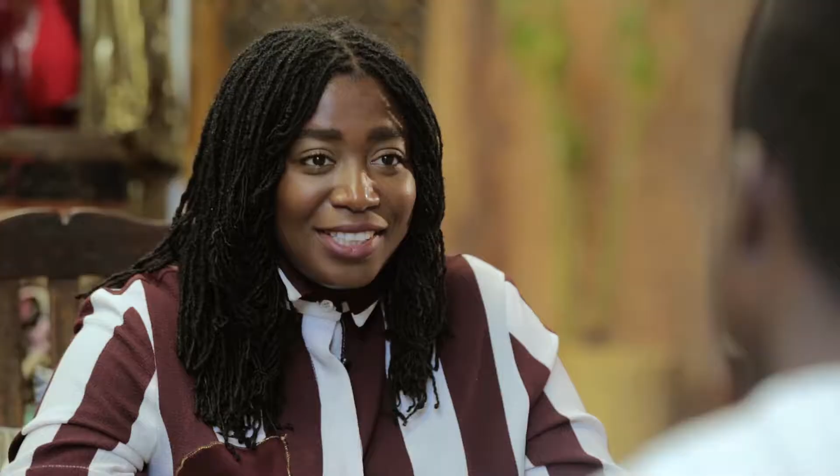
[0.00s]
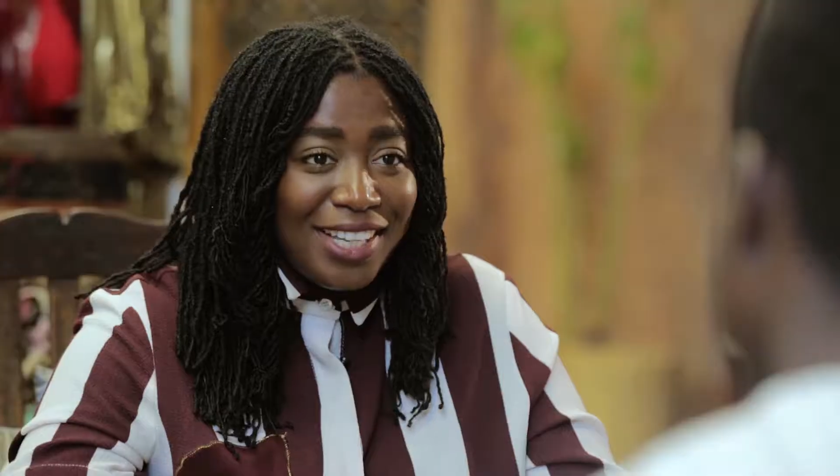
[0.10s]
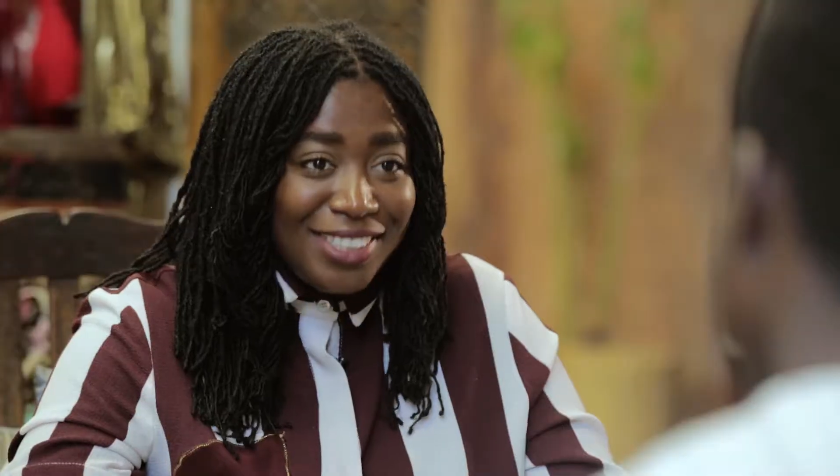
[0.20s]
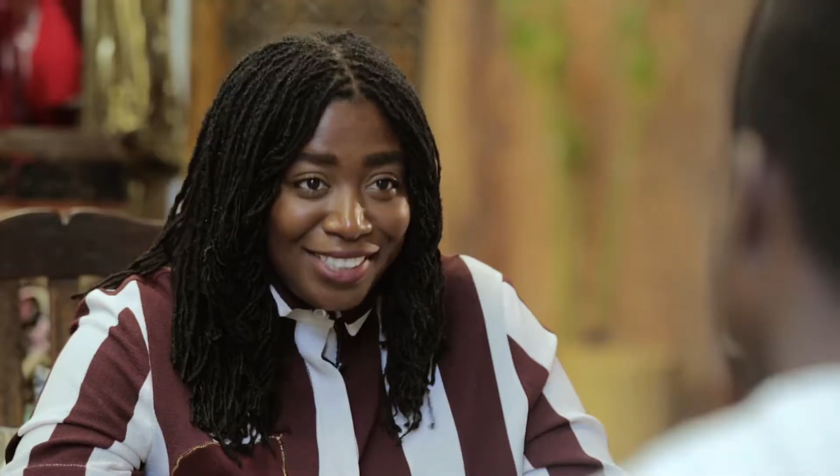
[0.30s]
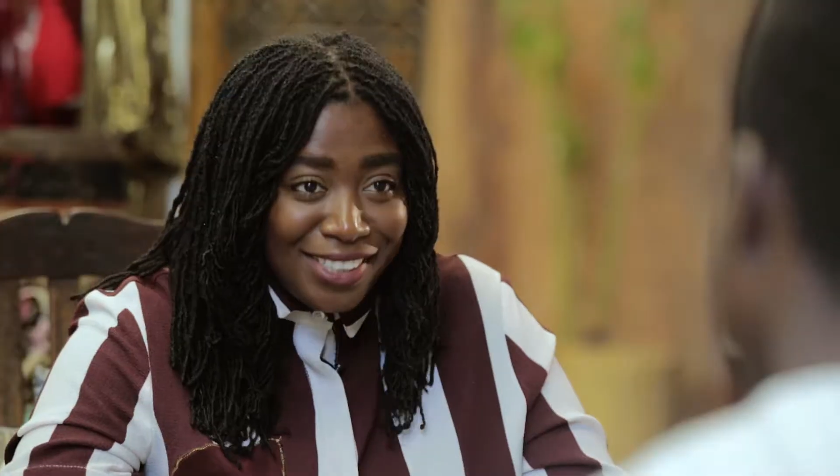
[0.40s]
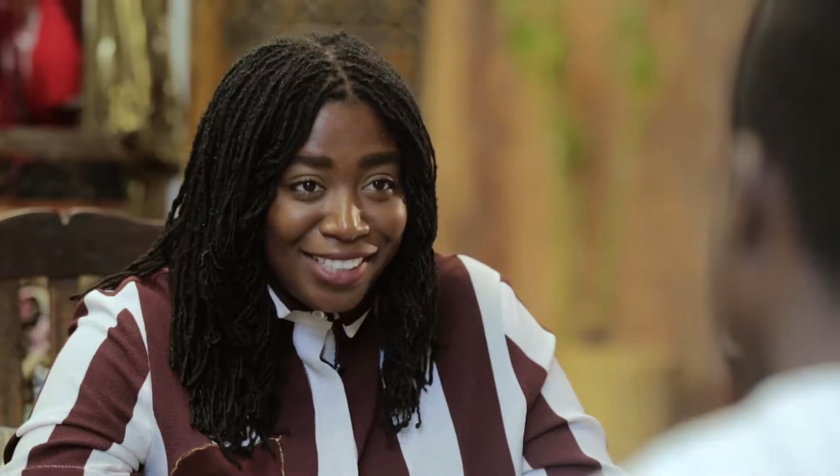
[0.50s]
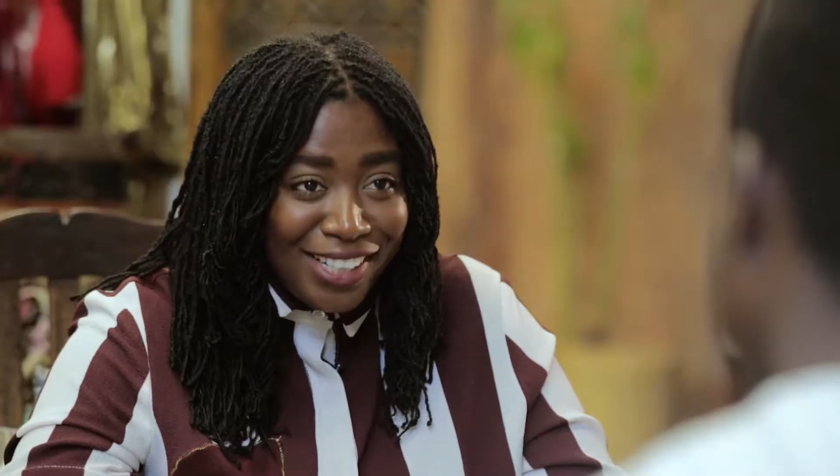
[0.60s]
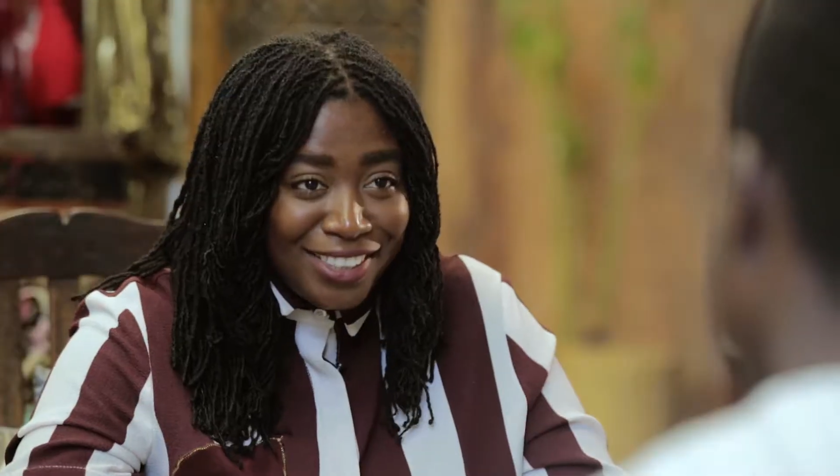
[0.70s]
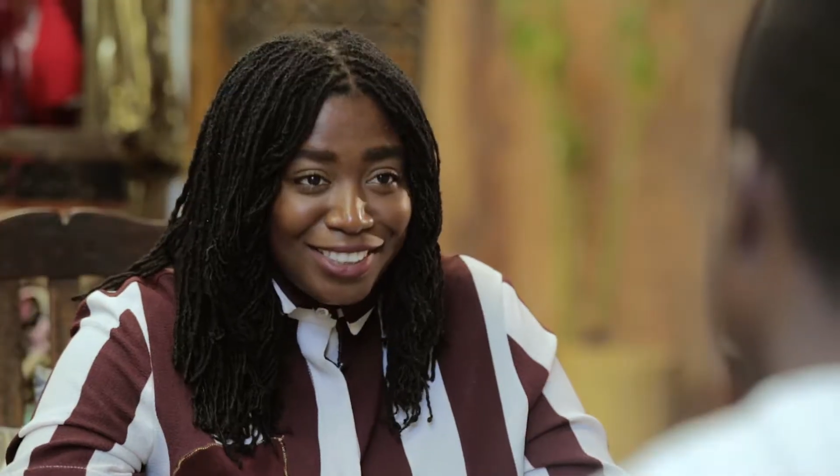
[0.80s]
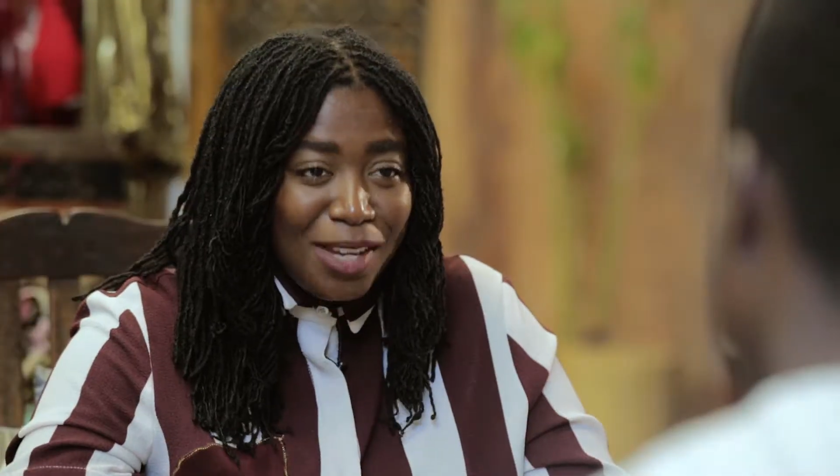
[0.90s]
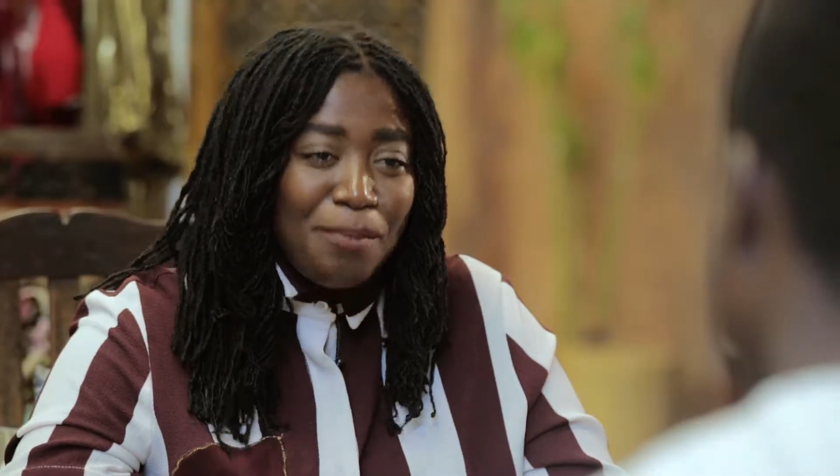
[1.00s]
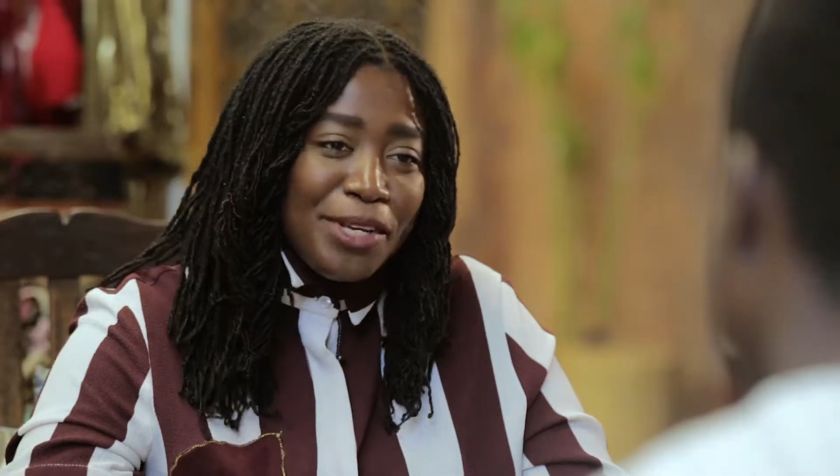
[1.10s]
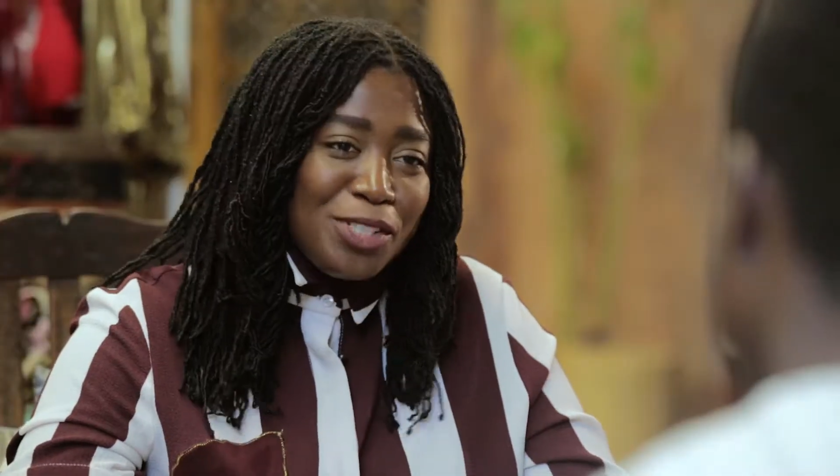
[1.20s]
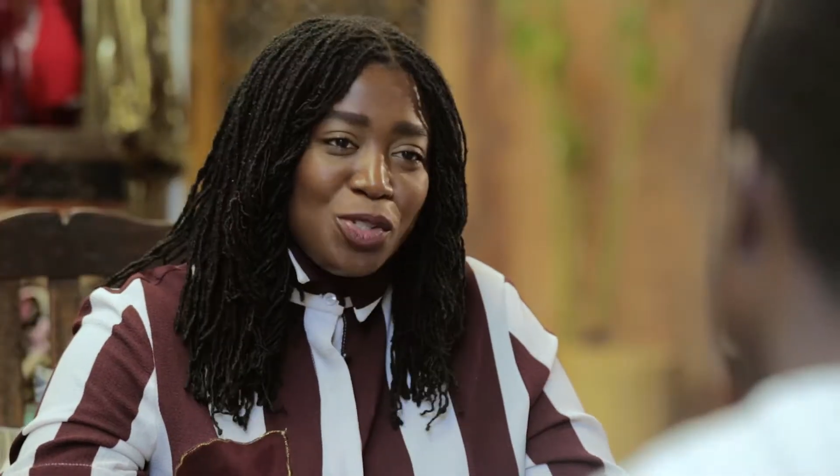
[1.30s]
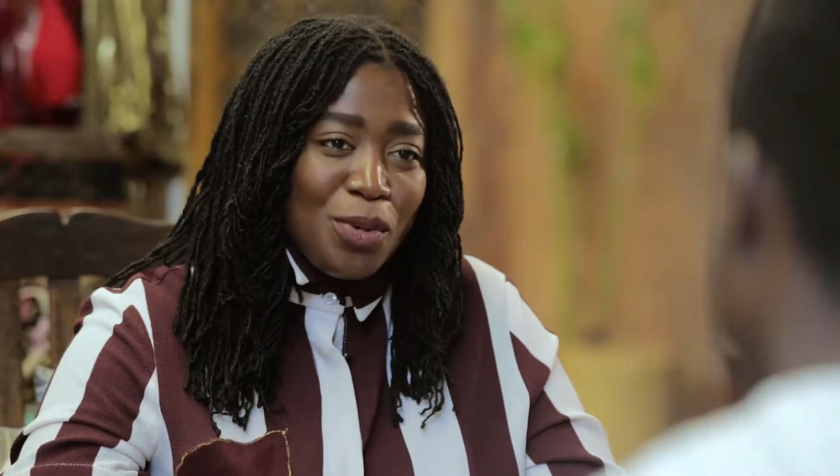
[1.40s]
30 years, that
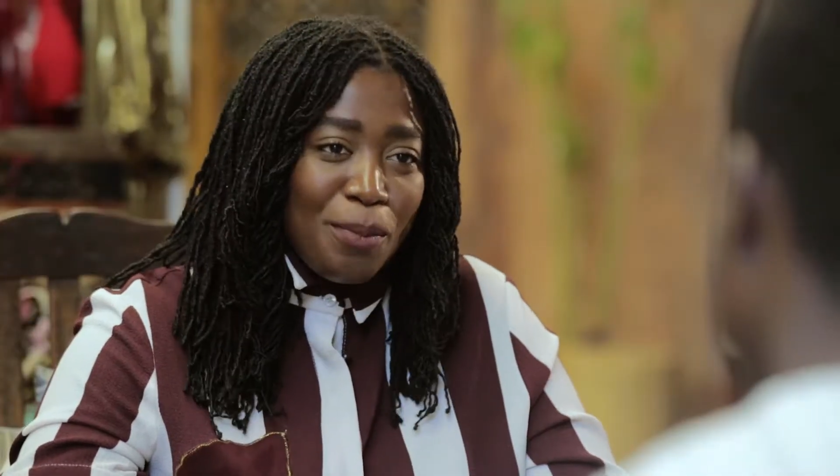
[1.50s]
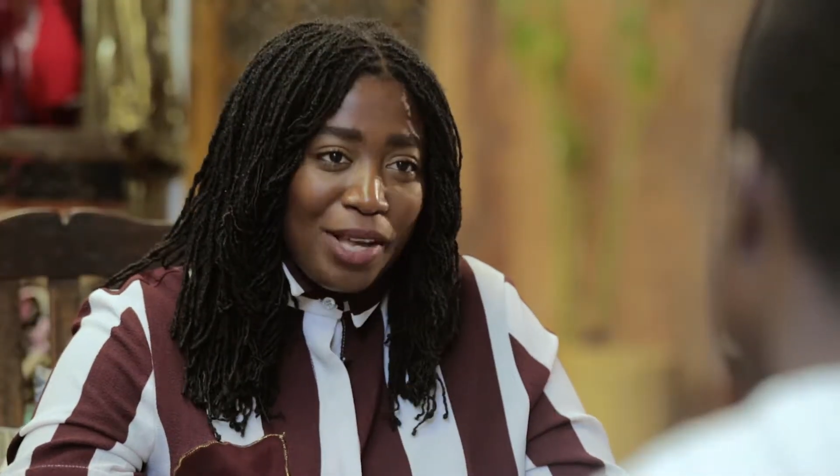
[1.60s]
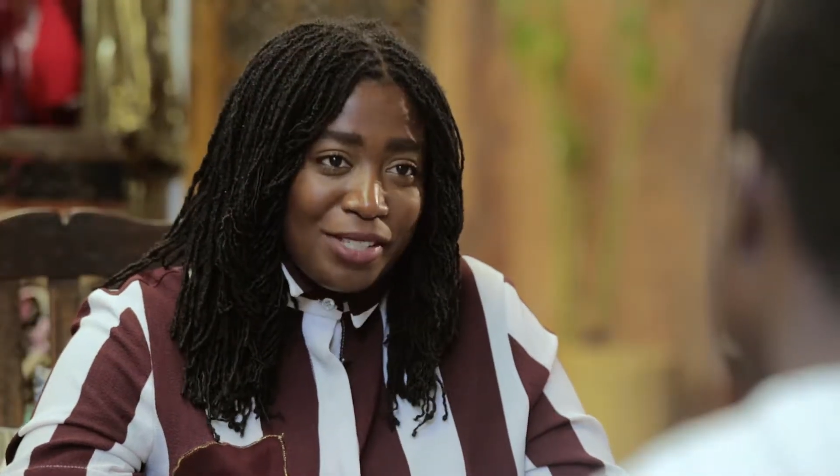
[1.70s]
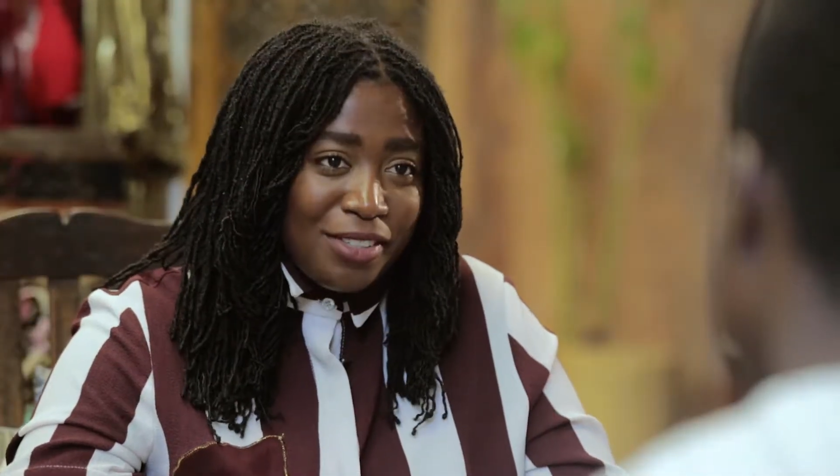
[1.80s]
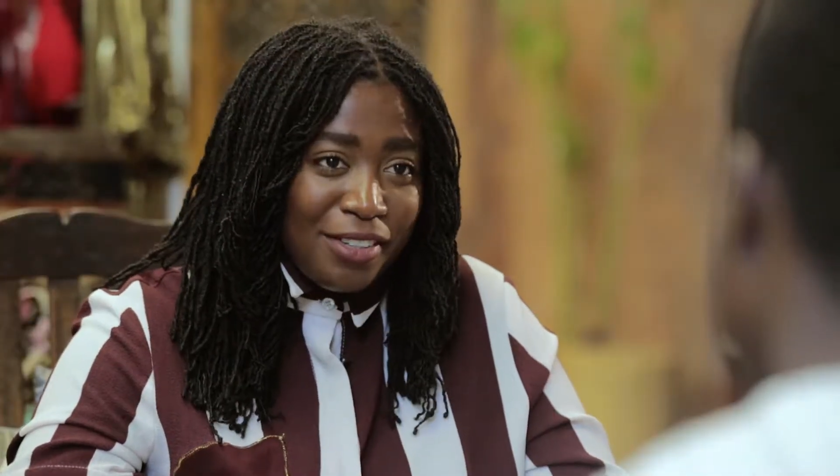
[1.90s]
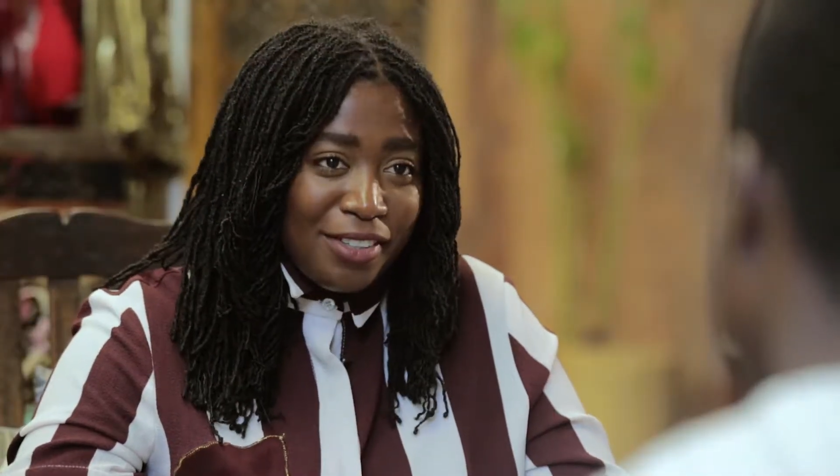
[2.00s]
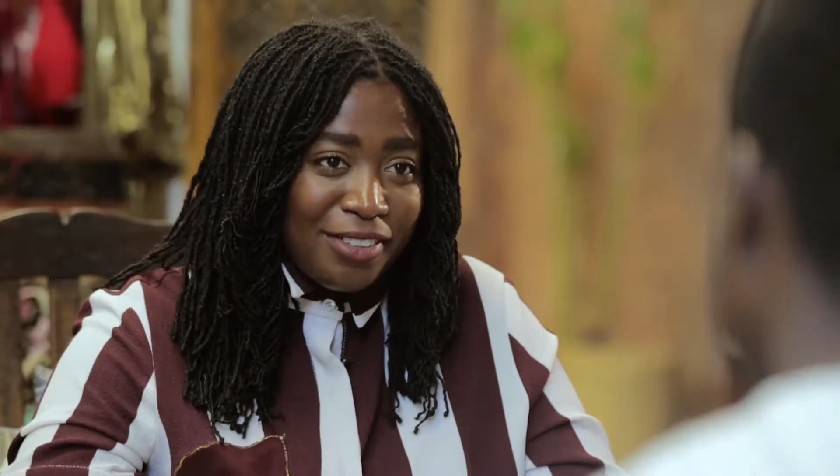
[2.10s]
makes you a master,